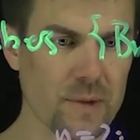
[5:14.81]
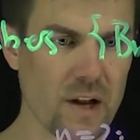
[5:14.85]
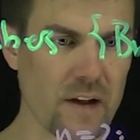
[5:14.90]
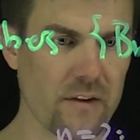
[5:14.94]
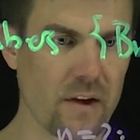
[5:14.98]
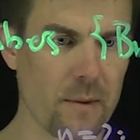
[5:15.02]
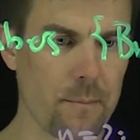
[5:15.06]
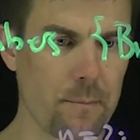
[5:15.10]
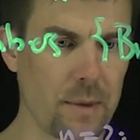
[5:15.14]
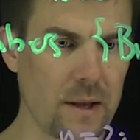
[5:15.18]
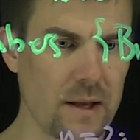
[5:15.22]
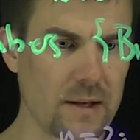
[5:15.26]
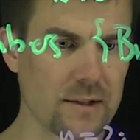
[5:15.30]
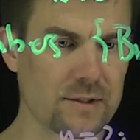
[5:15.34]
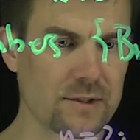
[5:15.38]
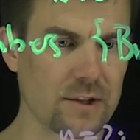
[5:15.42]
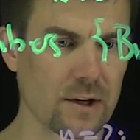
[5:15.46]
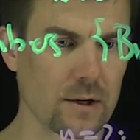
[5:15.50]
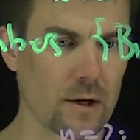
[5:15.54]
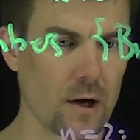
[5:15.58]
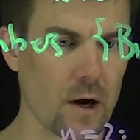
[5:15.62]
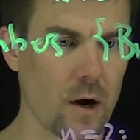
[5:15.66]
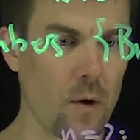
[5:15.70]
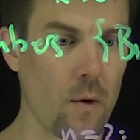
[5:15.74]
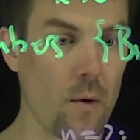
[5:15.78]
So I'm going to have a
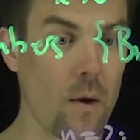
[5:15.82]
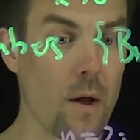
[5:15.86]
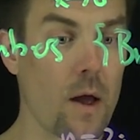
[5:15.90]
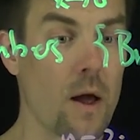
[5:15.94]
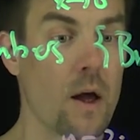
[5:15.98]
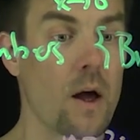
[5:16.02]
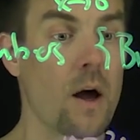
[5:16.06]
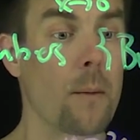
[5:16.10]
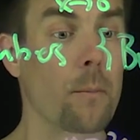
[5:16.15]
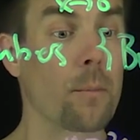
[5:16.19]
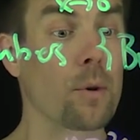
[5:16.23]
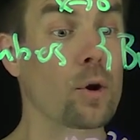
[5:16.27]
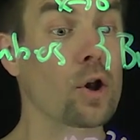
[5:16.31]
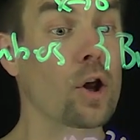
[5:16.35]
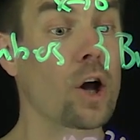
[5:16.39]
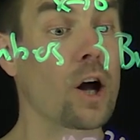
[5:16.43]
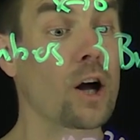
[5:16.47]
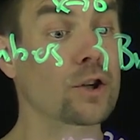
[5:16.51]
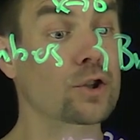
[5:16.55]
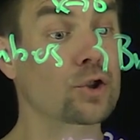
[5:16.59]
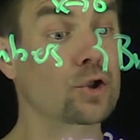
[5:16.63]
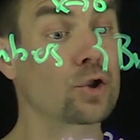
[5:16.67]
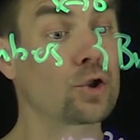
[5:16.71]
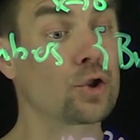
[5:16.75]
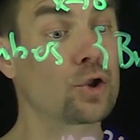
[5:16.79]
b0
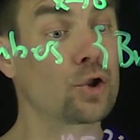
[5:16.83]
plus